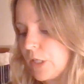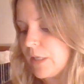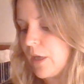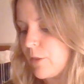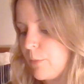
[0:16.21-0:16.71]

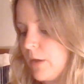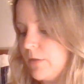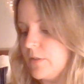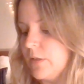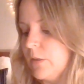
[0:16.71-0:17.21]
the other
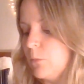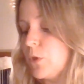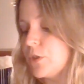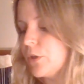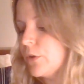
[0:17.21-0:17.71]
person and
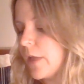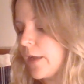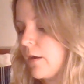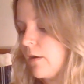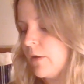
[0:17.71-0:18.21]
wonder who they
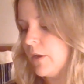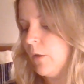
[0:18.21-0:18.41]
are,